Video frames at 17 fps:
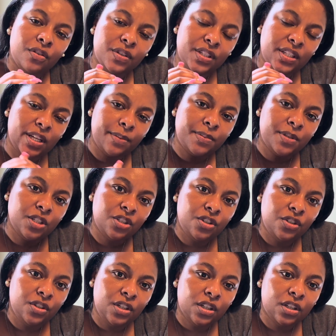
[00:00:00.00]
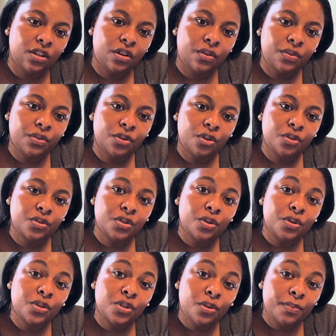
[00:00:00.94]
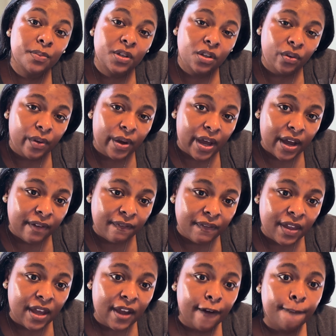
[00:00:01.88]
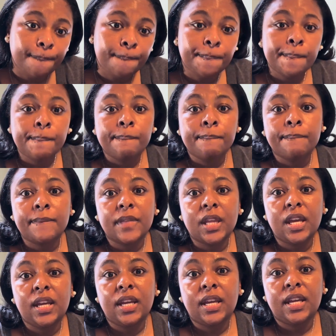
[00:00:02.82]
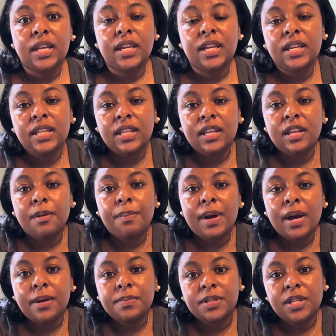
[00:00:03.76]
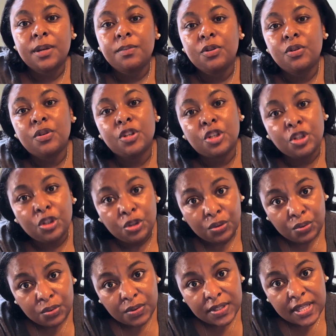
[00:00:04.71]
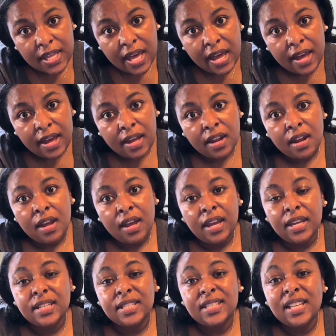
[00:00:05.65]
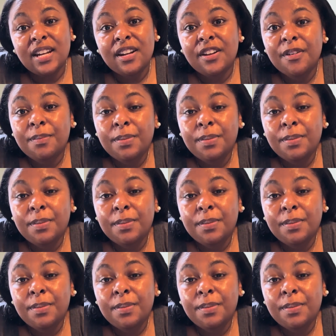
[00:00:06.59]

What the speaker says: the steps that you need to go through. So assuming you have that, and anything that pops up, you can use that instead of